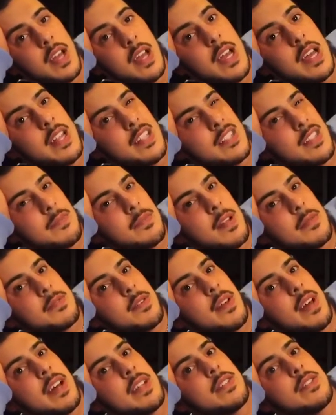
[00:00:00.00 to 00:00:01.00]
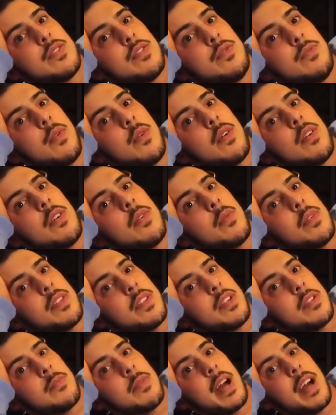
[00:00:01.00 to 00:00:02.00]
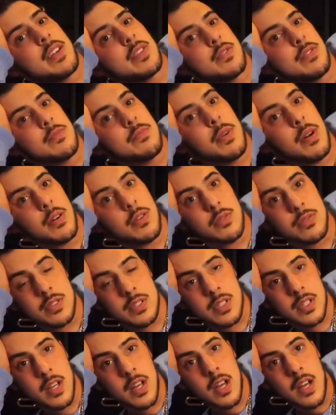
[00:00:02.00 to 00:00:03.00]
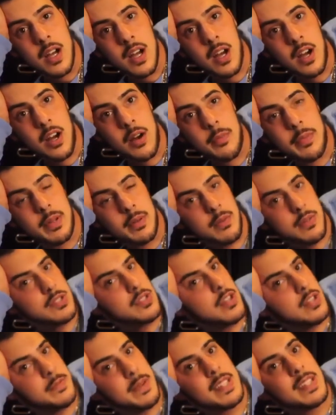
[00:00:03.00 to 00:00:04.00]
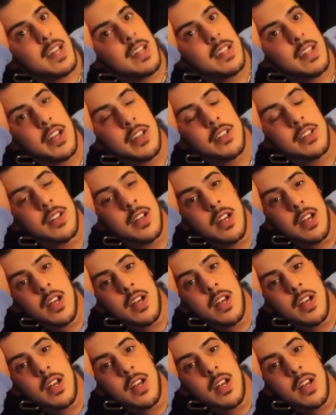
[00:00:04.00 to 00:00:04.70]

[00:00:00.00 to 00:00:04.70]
Then sometimes I'll add 2 more within an actual pose, but we'll talk about that later.